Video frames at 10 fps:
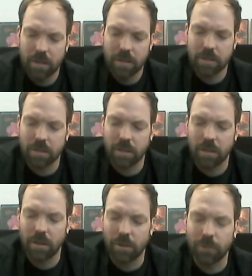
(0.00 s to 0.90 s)
He's done
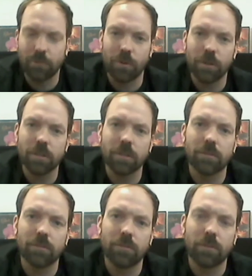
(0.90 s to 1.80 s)
a lot of work
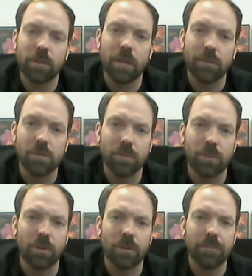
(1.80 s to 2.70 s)
for Heaven Shall
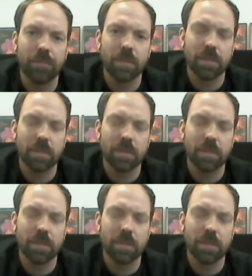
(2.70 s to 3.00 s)
Burn.